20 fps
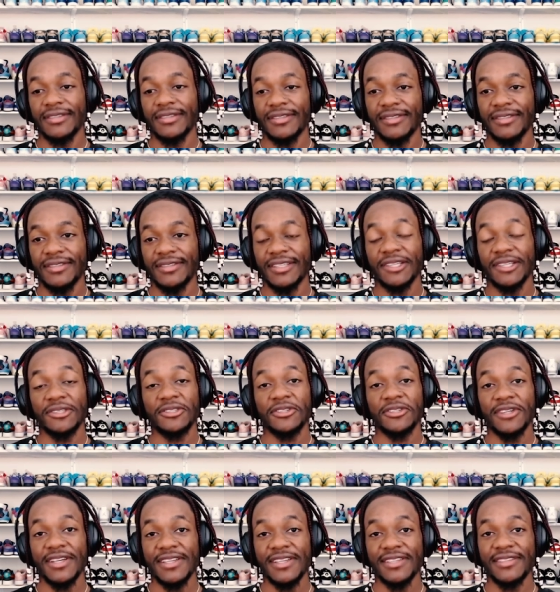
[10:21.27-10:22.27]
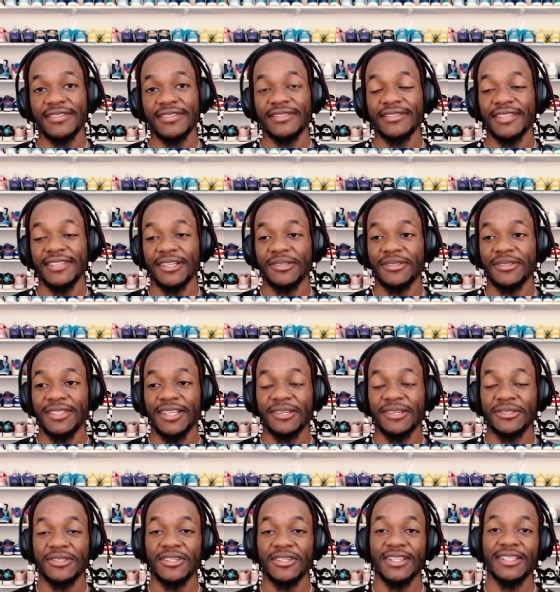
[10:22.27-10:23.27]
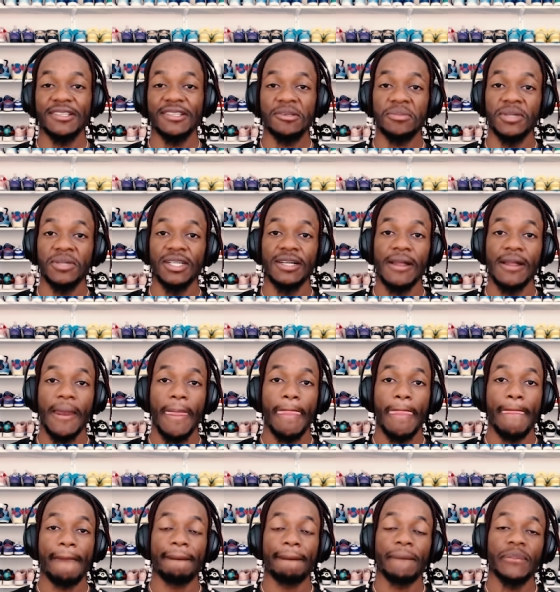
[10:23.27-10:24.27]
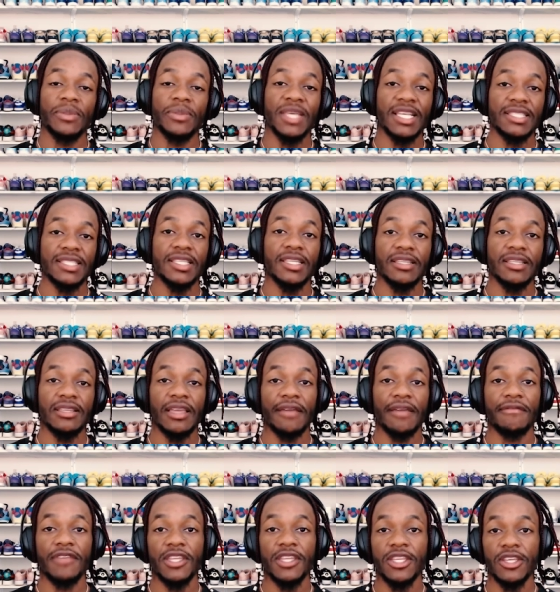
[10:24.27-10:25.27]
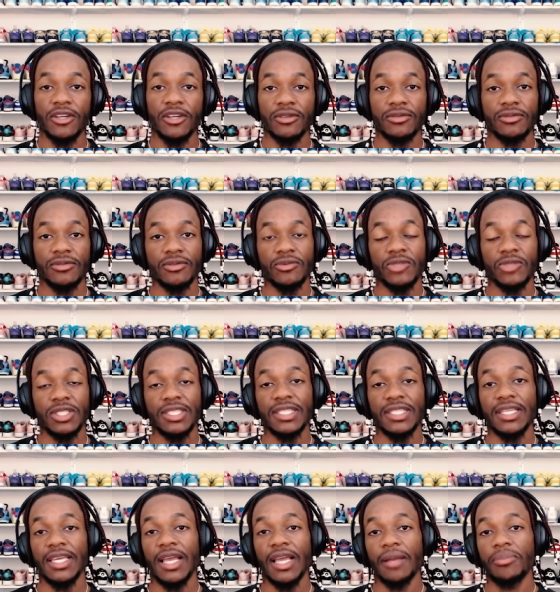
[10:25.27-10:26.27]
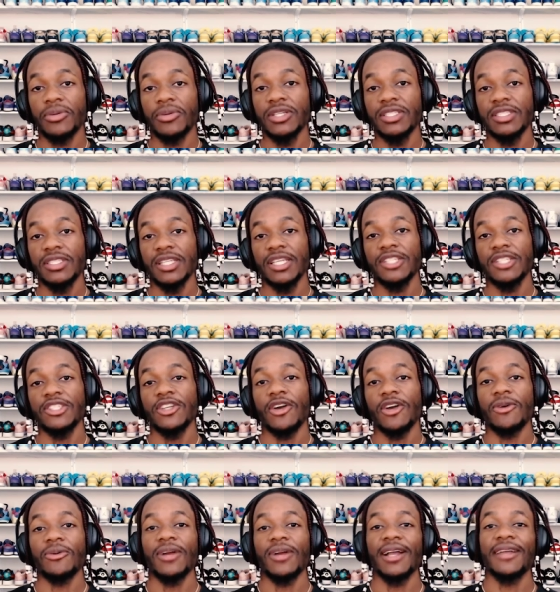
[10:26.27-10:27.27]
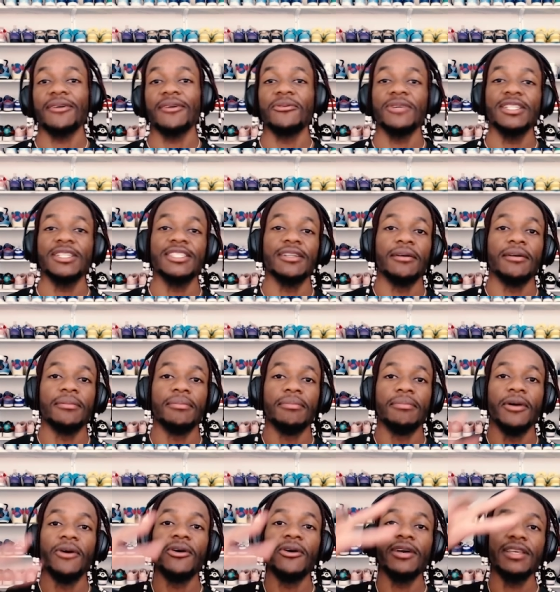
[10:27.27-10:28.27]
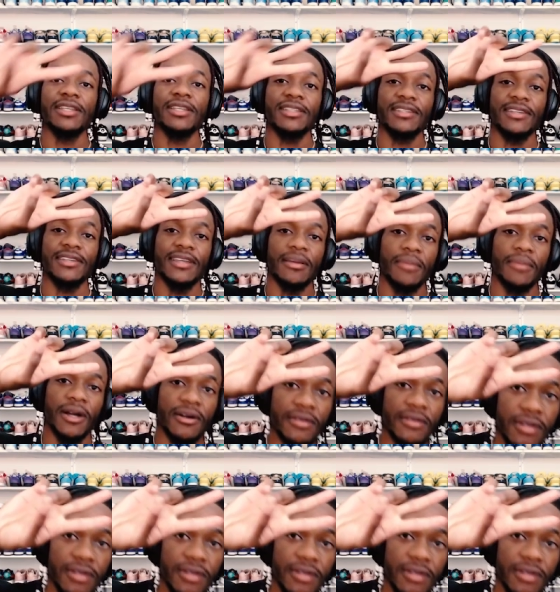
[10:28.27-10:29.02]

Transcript: that was crazy. That was crazy. But that's the end of that video. Once again, I appreciate y'all rocking with your boy, and I'm out.